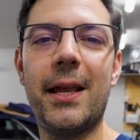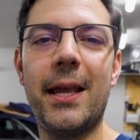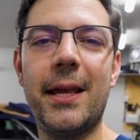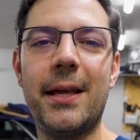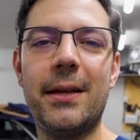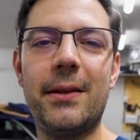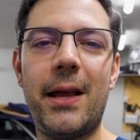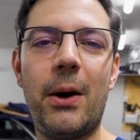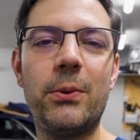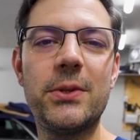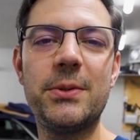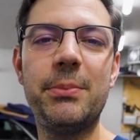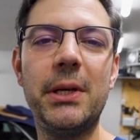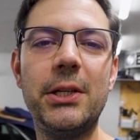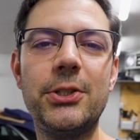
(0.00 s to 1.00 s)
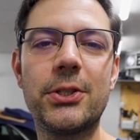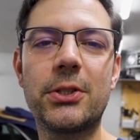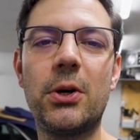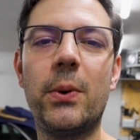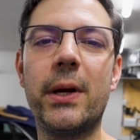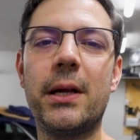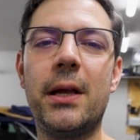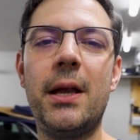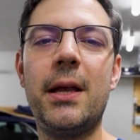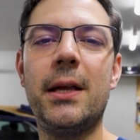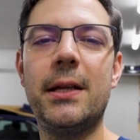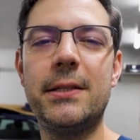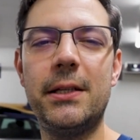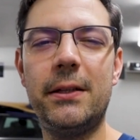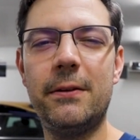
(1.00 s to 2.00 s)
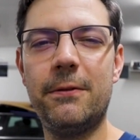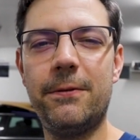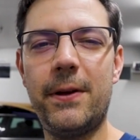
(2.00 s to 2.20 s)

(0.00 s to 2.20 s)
and that was me just going until it